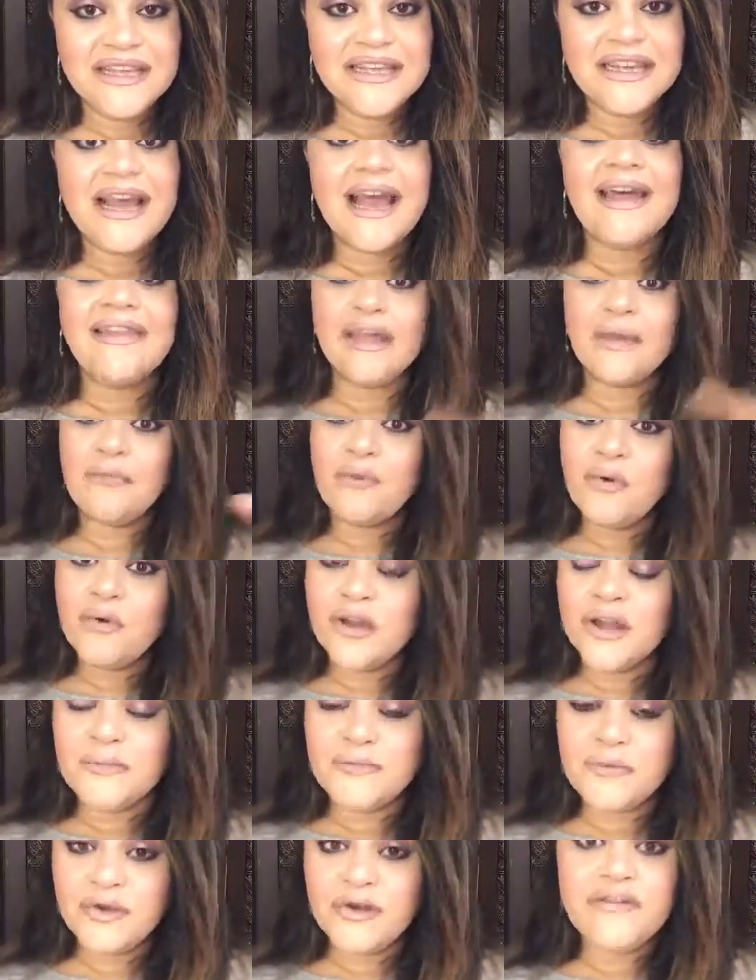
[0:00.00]
and they pull
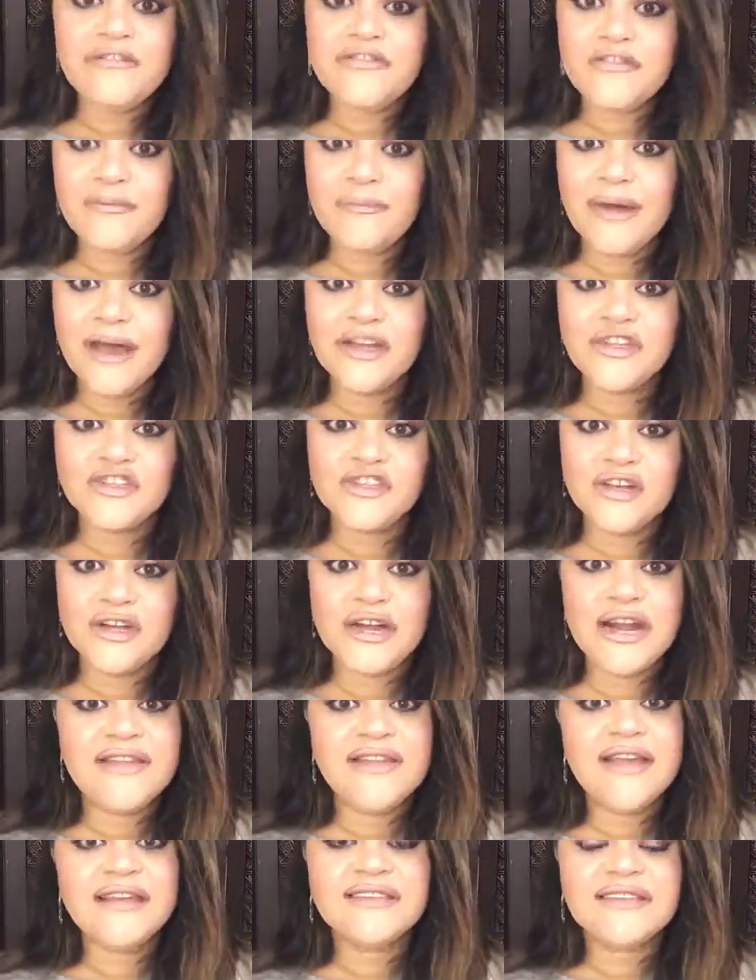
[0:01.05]
up your information
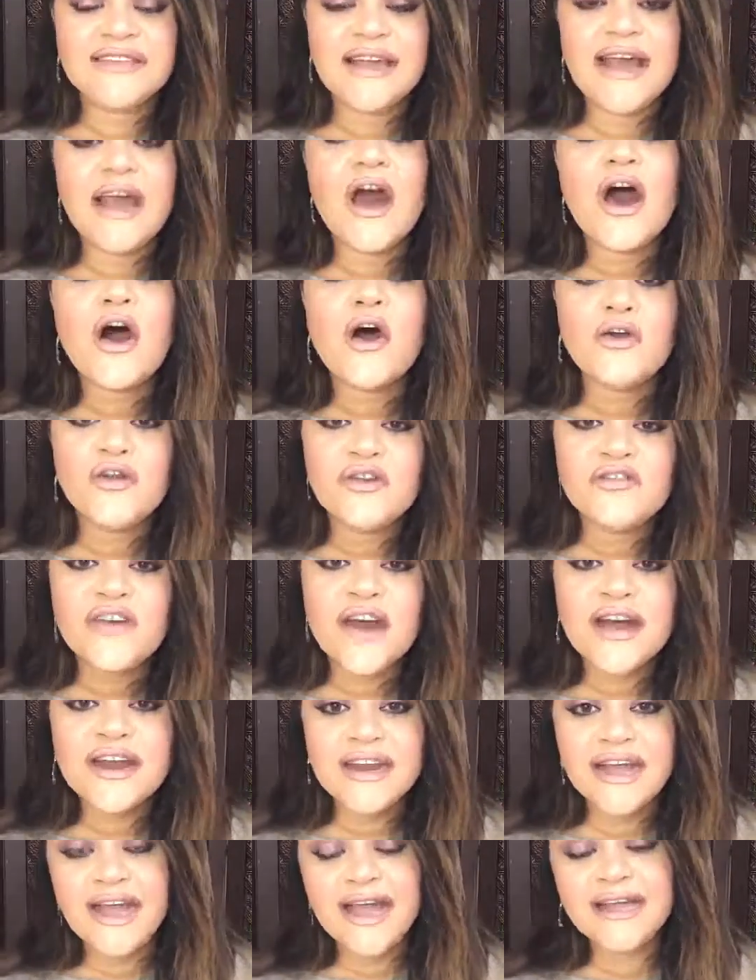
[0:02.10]
and they say, oh, you've
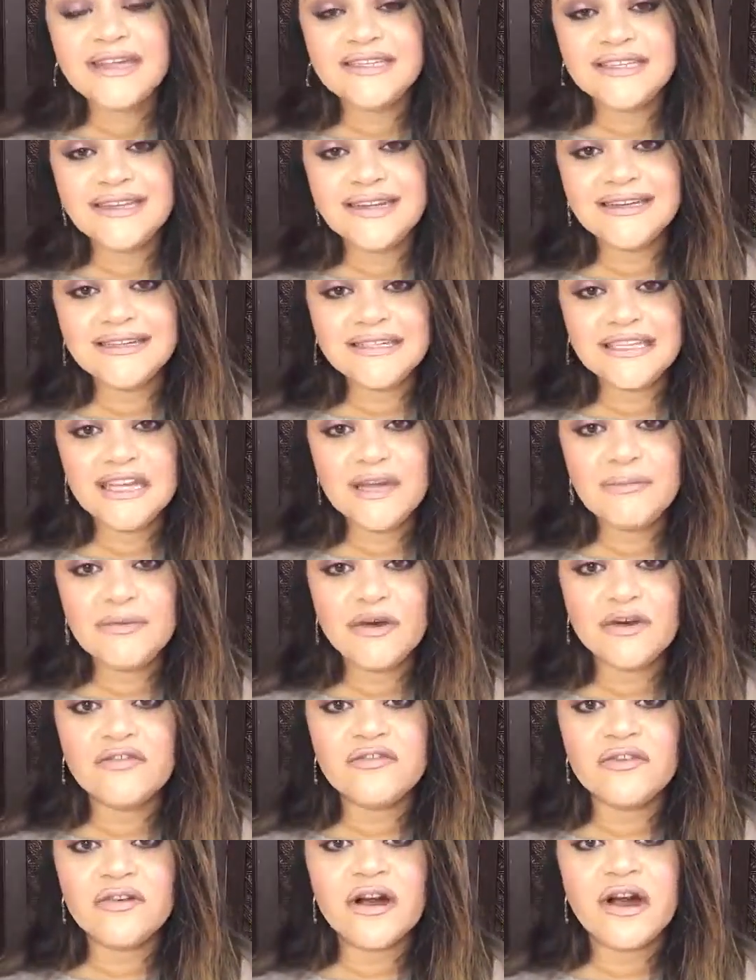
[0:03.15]
got an AT&T
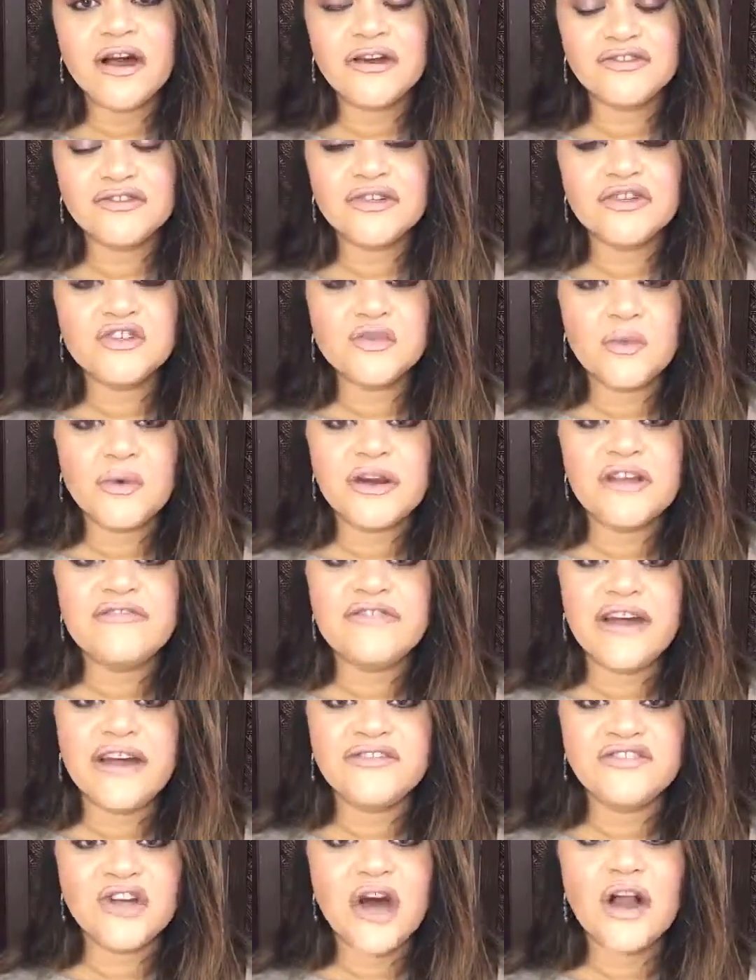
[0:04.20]
bill for
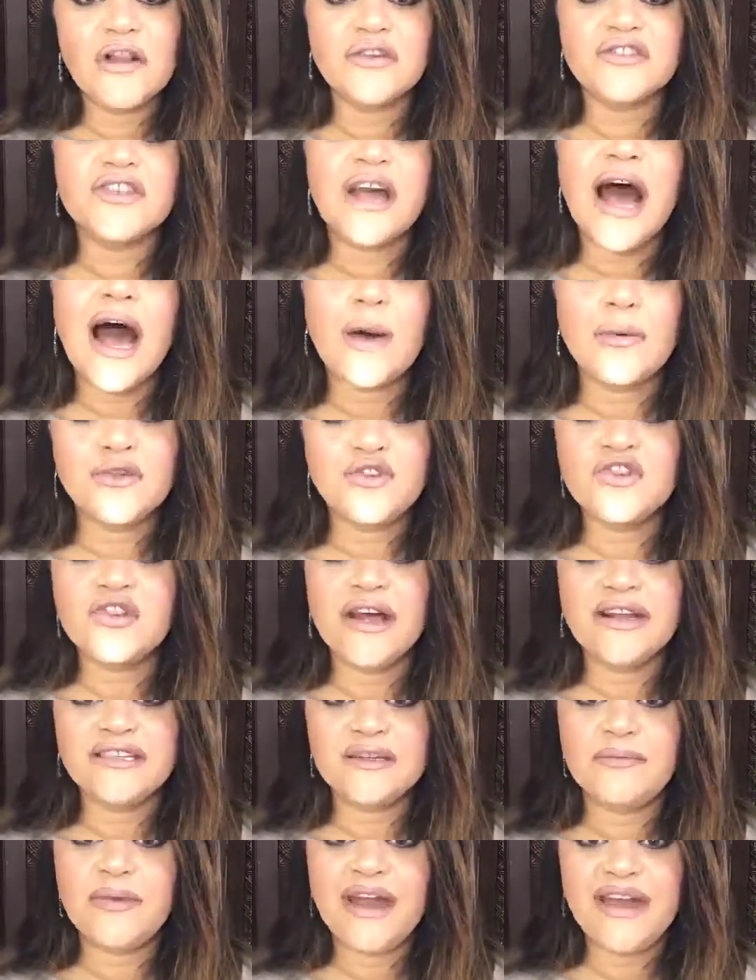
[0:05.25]
$125. How would you
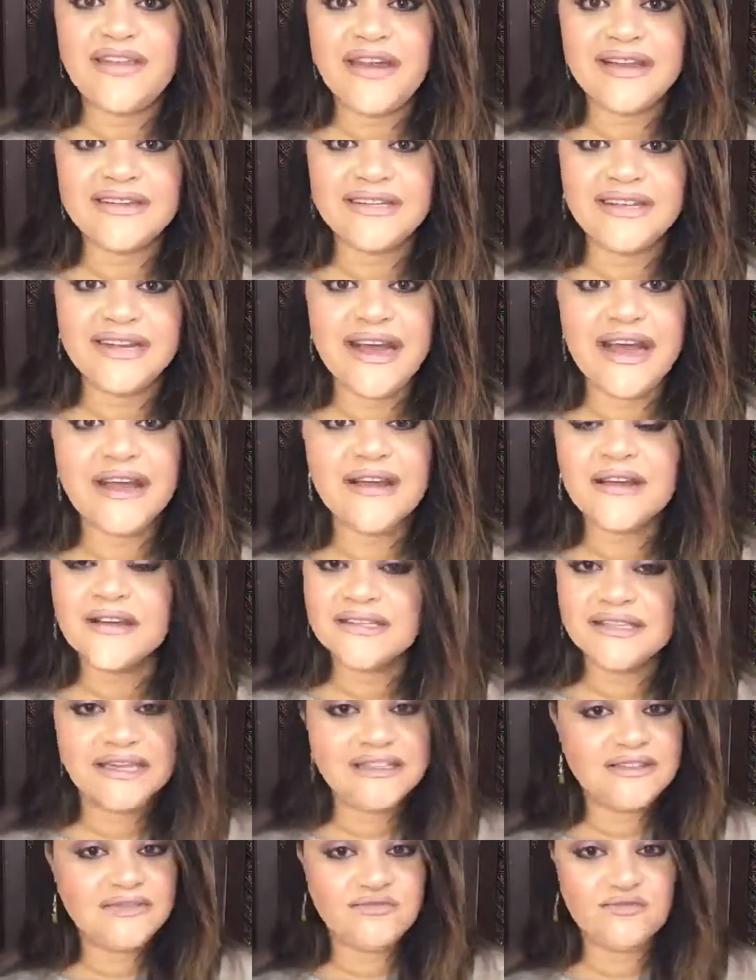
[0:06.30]
like to pay that today? Because
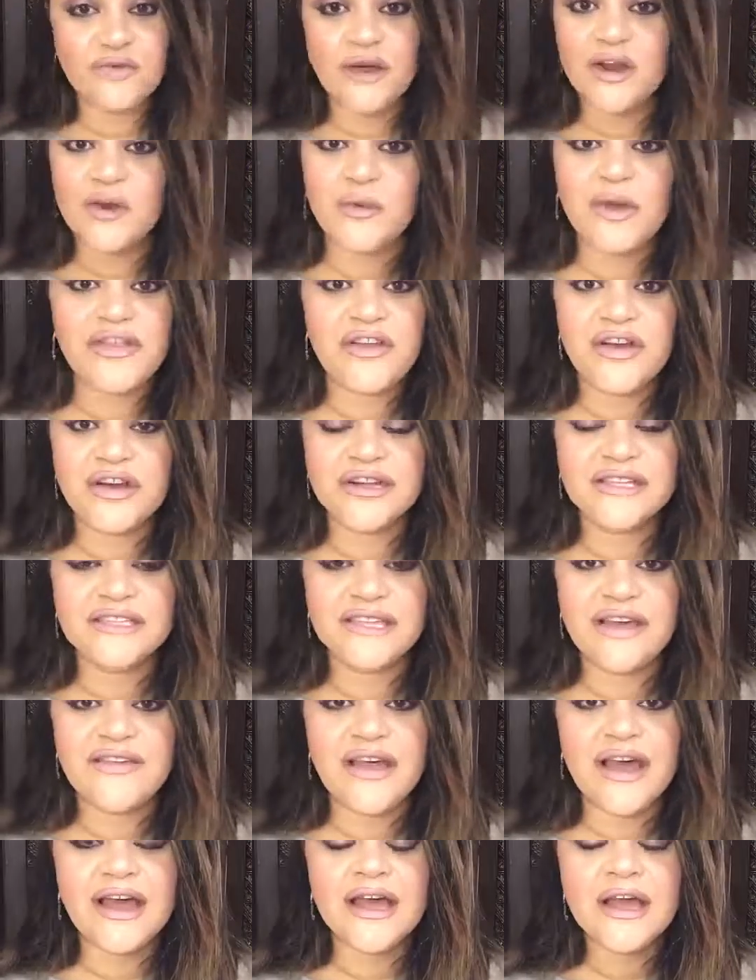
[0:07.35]
that's right away they're going to
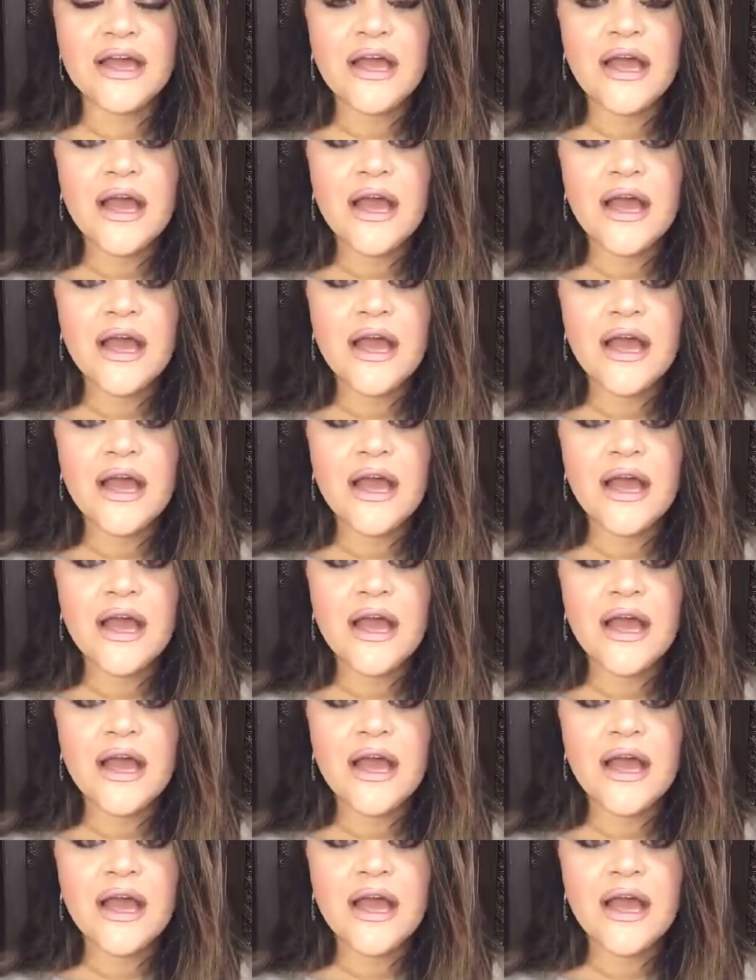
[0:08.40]
say that.